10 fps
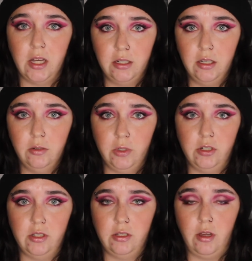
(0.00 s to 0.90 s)
onion, which
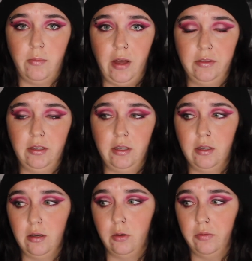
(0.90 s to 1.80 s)
is about the
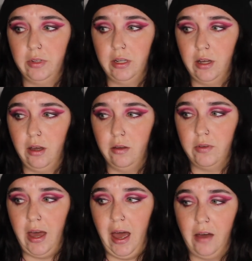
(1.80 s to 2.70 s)
equivalent of
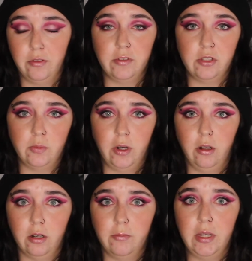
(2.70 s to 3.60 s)
a half of a small
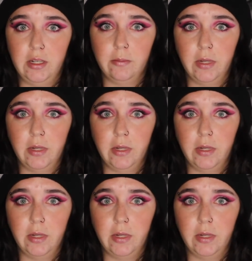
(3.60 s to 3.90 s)
or medium